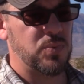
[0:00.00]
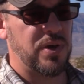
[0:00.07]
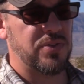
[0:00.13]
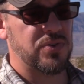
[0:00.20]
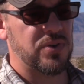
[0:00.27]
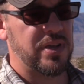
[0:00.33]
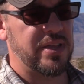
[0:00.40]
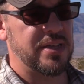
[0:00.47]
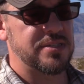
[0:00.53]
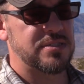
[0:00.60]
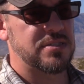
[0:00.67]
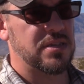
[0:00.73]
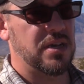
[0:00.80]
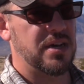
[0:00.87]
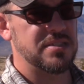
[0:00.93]
whether
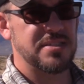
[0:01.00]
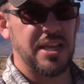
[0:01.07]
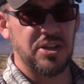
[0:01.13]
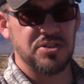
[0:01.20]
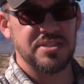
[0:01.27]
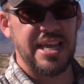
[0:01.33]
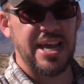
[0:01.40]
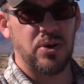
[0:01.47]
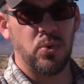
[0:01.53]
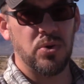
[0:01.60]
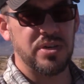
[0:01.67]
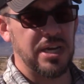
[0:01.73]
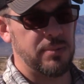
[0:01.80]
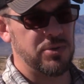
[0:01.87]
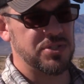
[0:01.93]
it's single stack
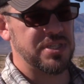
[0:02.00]
or double